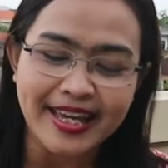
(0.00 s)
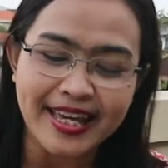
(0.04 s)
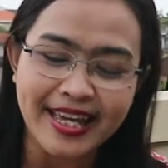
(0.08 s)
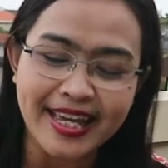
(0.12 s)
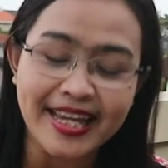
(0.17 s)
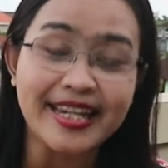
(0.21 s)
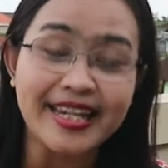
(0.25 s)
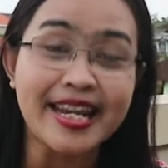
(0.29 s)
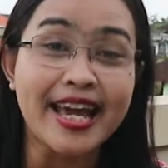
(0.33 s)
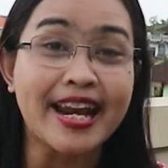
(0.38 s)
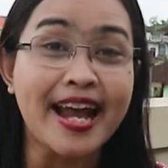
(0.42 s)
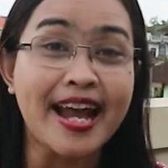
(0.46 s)

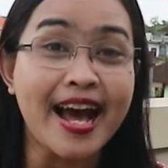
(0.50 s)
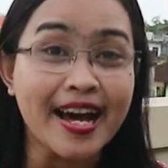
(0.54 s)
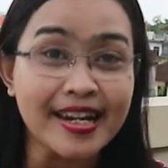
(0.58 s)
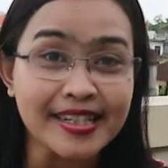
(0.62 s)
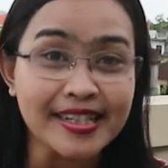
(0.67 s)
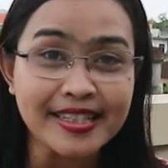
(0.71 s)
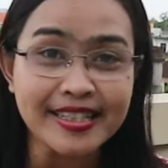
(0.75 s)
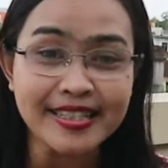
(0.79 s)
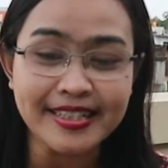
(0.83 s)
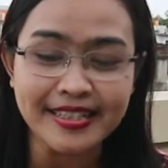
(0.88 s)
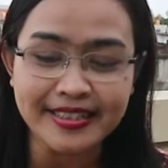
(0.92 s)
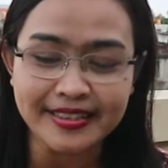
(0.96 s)
in their
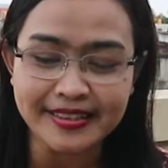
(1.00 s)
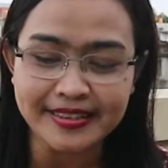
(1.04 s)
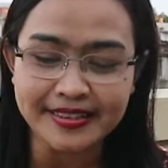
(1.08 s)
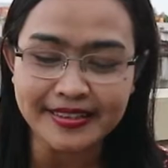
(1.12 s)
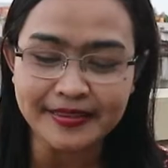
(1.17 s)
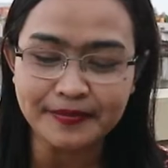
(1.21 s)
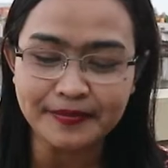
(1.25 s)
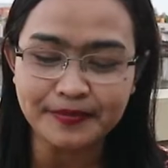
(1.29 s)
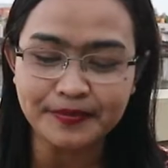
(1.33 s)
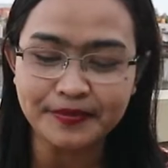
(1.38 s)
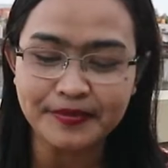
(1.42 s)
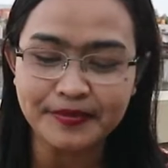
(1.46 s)

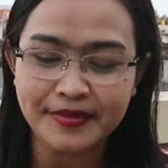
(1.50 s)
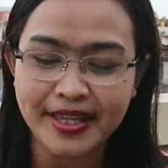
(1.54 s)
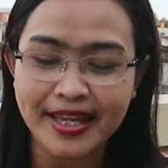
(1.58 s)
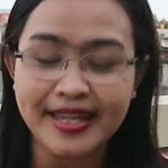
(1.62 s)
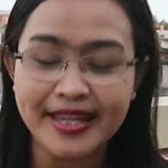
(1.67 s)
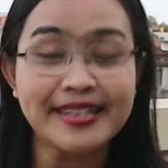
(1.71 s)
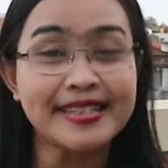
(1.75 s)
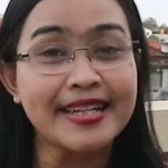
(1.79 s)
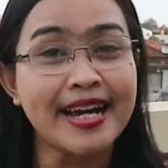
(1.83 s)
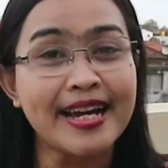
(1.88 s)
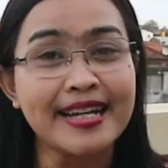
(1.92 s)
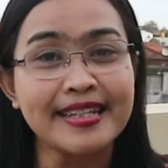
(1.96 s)
article
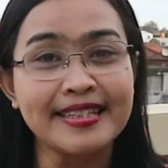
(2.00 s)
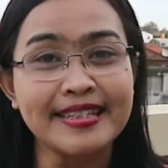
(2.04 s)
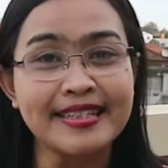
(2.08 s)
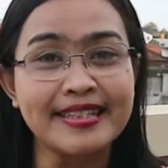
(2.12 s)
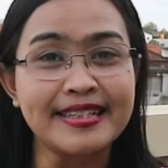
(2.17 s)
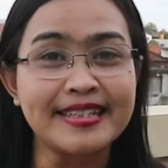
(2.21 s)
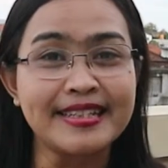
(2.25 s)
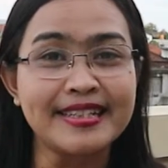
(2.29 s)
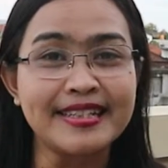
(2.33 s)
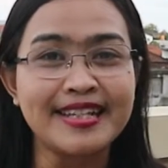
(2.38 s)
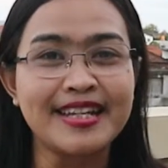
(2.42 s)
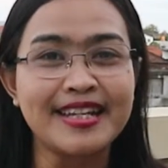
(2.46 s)

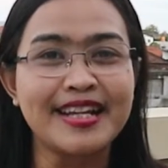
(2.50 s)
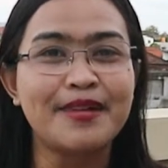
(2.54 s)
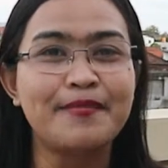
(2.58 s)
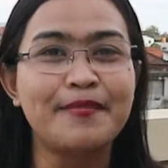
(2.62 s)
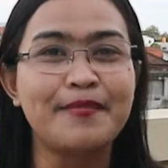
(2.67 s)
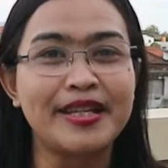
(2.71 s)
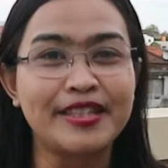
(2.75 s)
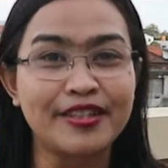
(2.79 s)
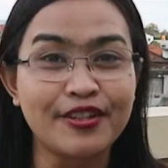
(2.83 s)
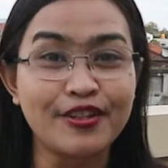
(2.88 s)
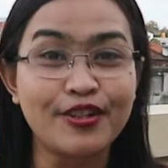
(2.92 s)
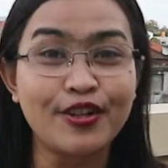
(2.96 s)
entitled A
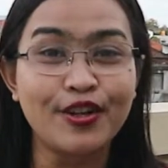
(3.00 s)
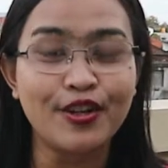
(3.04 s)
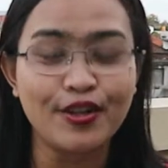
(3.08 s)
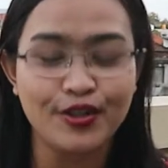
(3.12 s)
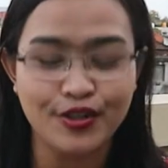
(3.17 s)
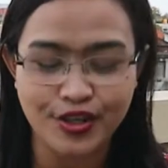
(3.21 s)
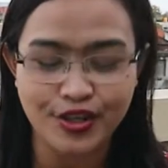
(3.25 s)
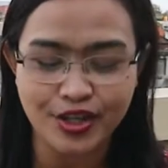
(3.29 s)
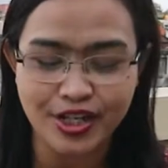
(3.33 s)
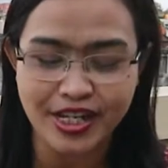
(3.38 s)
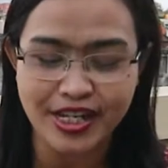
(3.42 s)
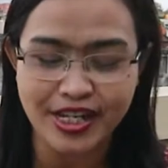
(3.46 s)

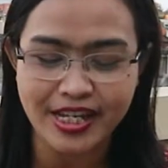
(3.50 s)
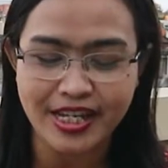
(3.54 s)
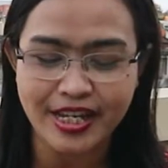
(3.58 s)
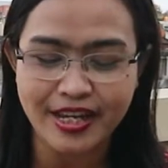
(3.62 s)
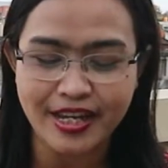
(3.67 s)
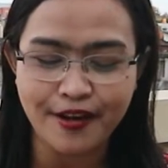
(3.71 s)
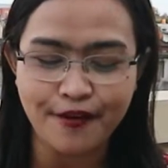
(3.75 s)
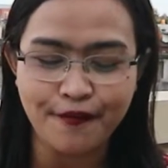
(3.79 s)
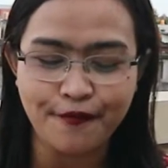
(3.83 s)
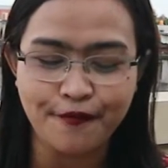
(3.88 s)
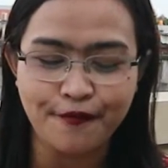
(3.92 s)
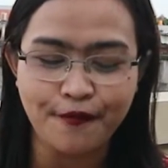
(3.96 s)
Methodology
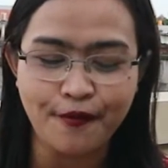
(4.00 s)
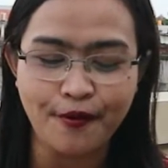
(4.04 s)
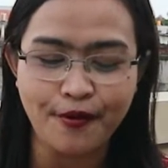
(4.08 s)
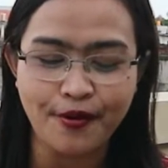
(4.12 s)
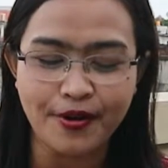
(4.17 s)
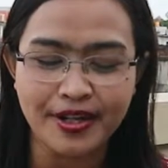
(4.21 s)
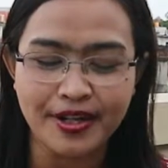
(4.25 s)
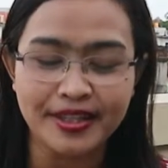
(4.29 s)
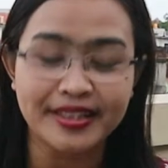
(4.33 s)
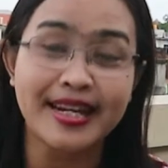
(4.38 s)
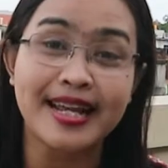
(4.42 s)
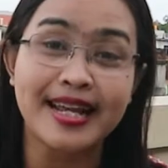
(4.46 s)

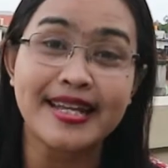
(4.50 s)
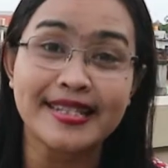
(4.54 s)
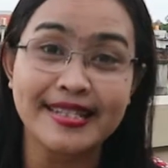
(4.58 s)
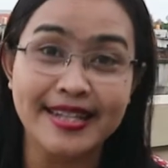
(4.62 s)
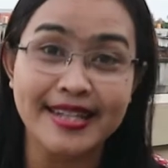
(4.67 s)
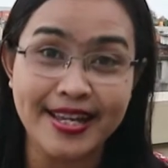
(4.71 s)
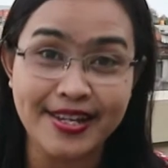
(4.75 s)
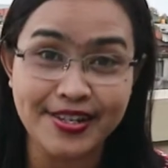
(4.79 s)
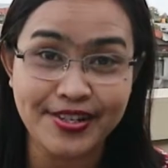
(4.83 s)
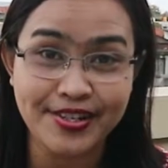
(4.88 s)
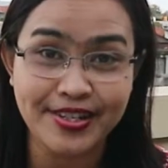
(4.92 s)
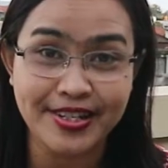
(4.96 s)
for
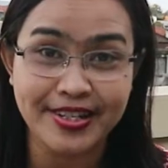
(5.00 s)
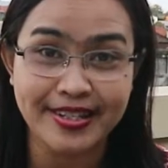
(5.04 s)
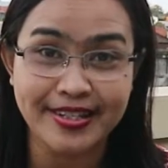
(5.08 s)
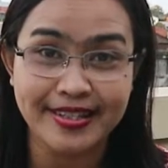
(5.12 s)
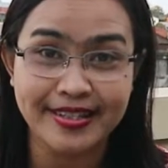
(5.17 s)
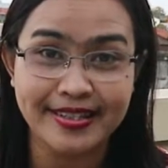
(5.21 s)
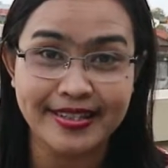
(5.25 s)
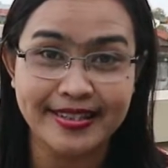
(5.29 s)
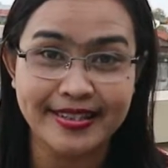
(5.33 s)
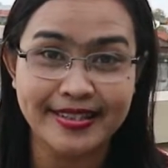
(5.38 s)
Translations.